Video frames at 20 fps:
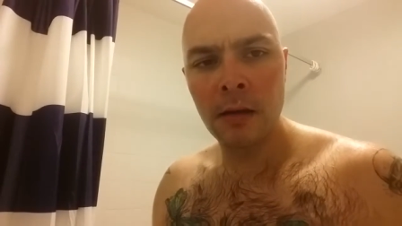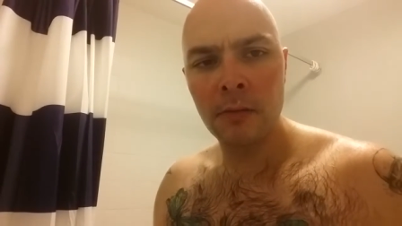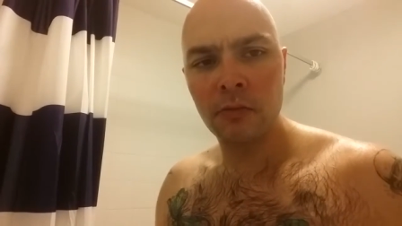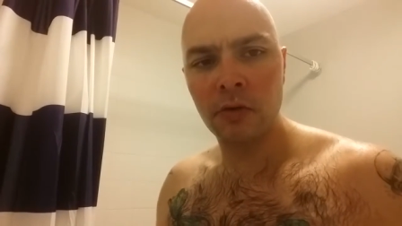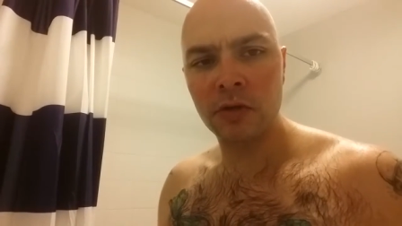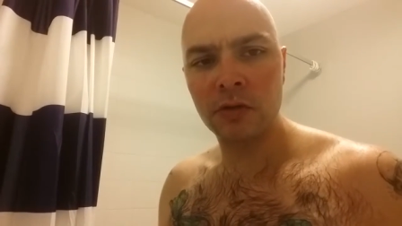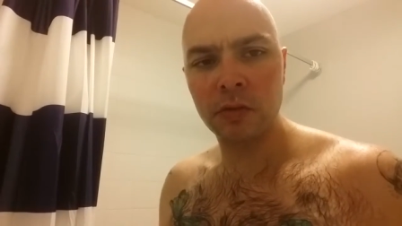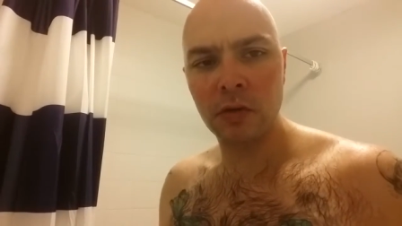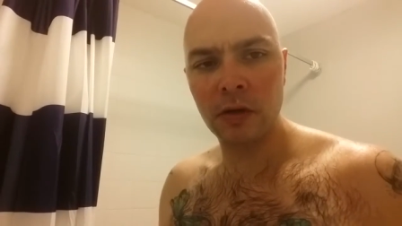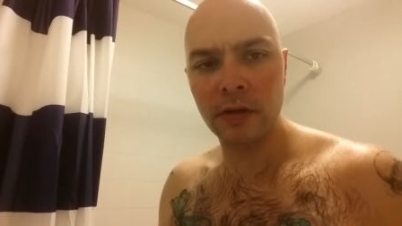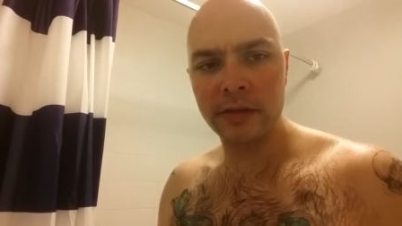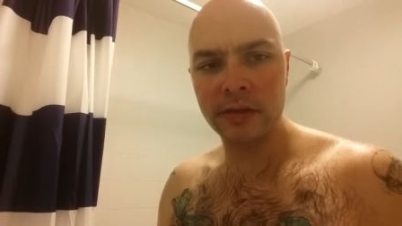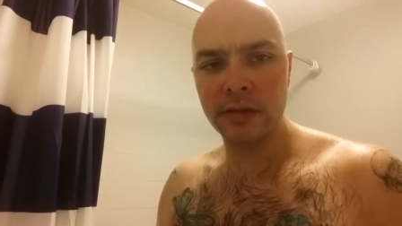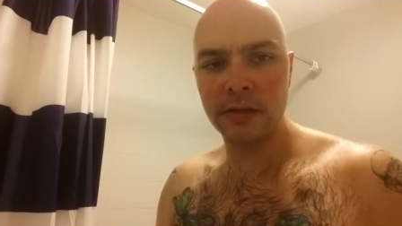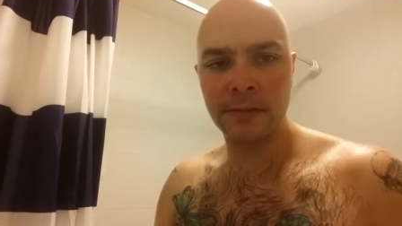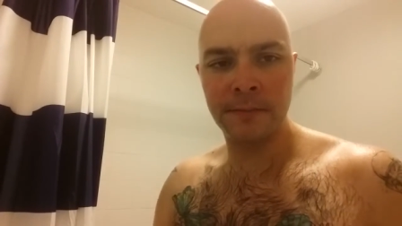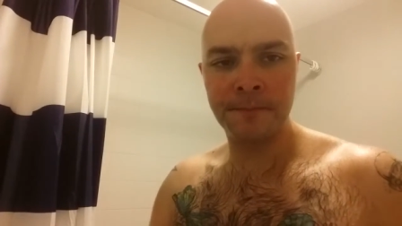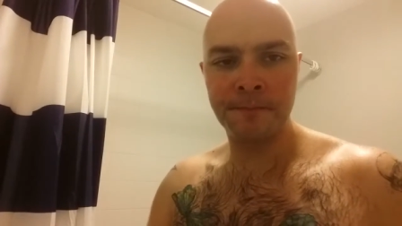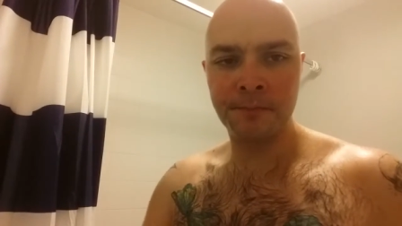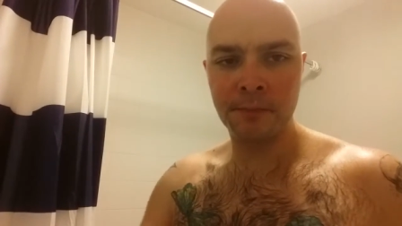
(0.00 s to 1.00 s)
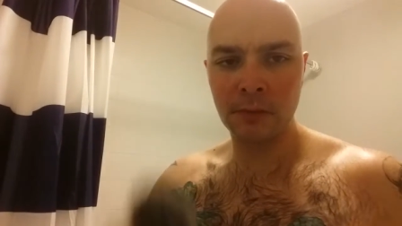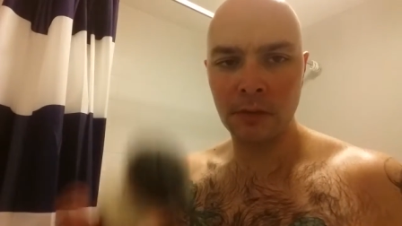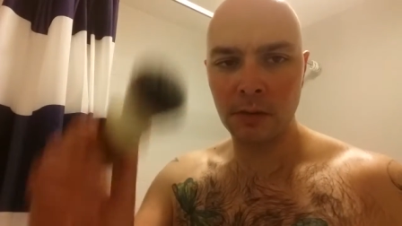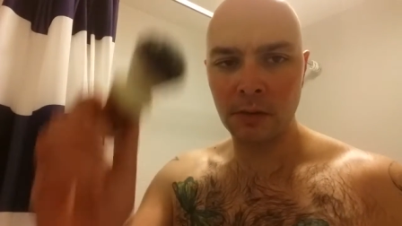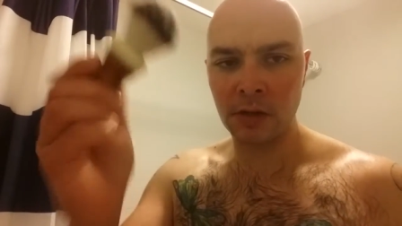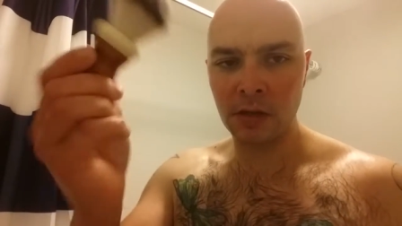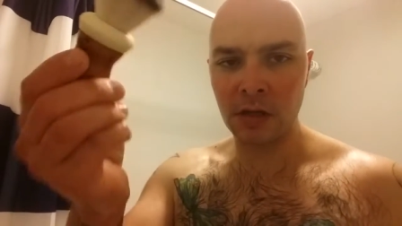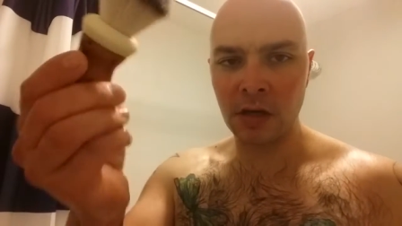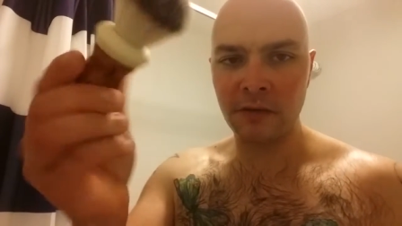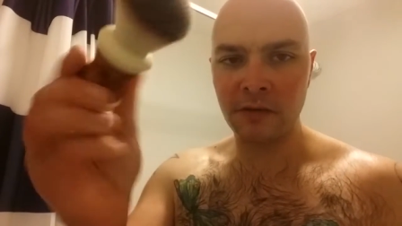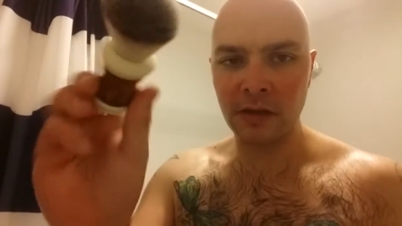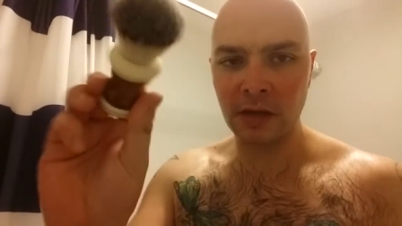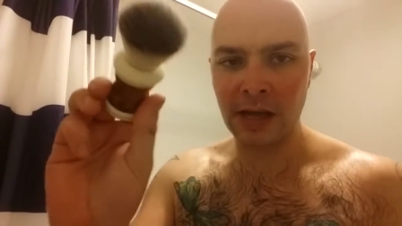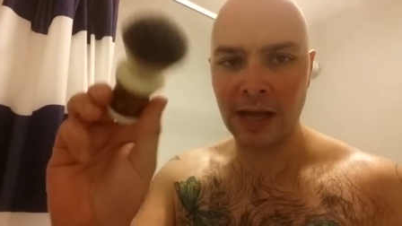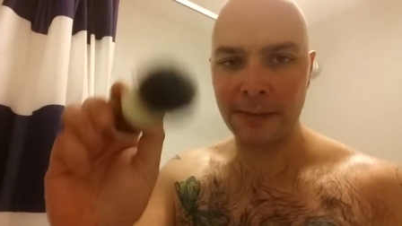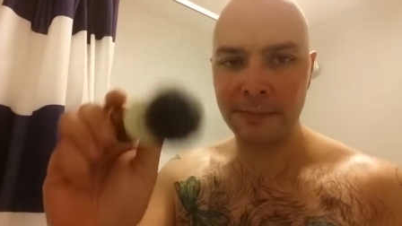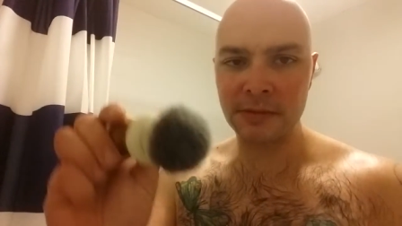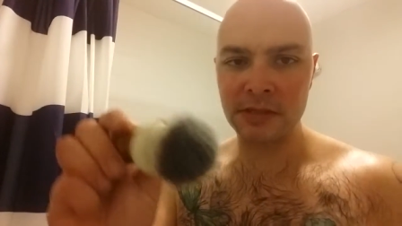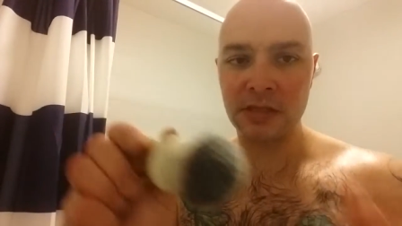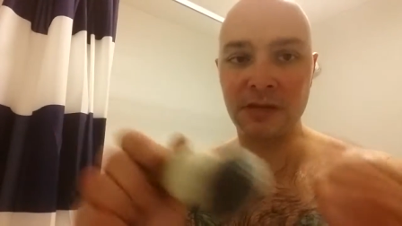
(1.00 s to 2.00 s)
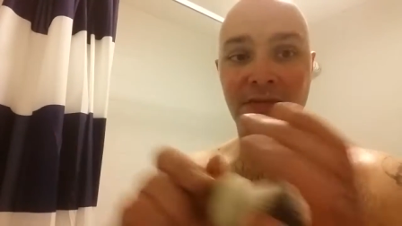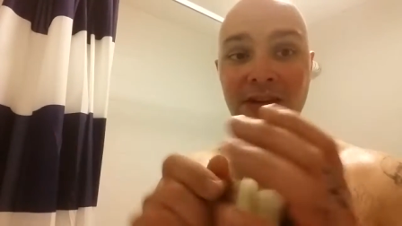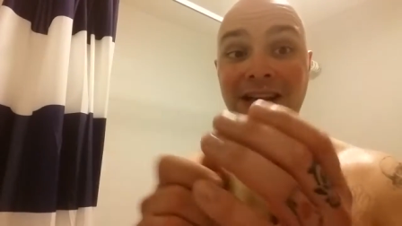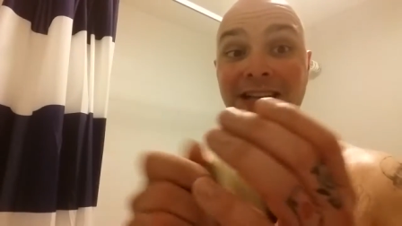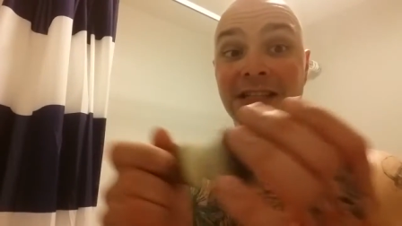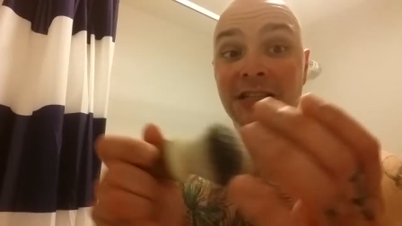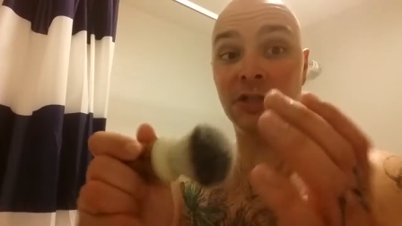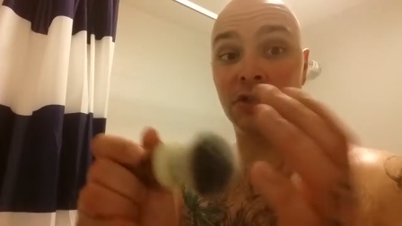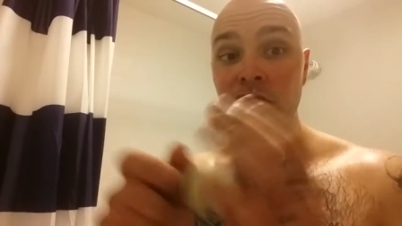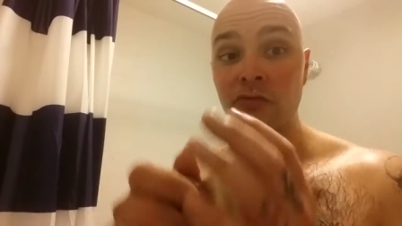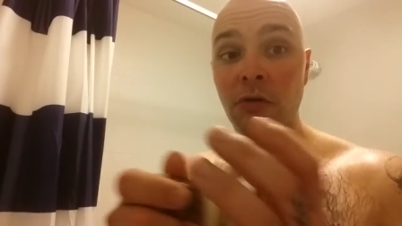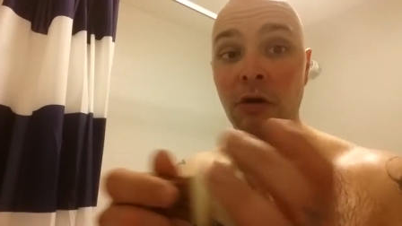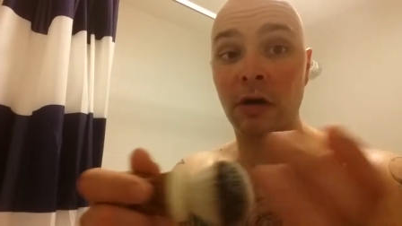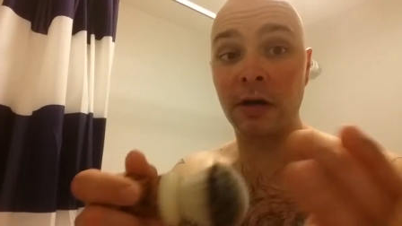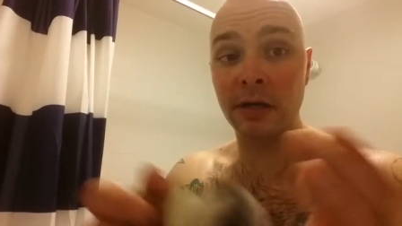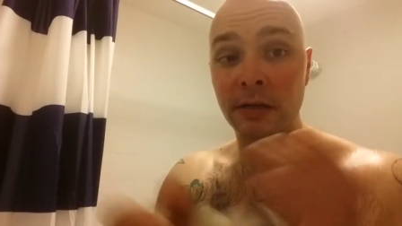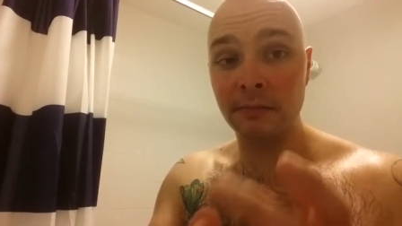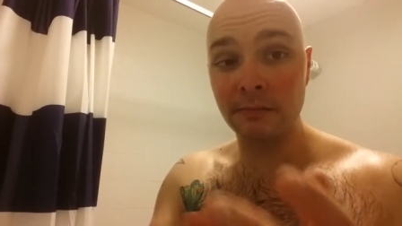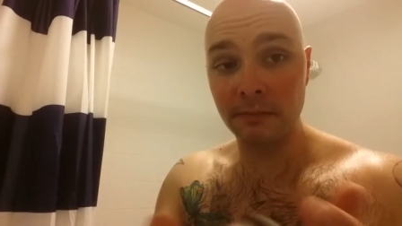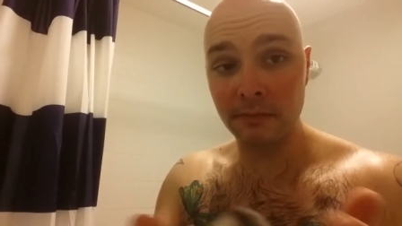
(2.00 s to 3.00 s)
Brush wise, I'm going to go for the Cadman's in that it is dry.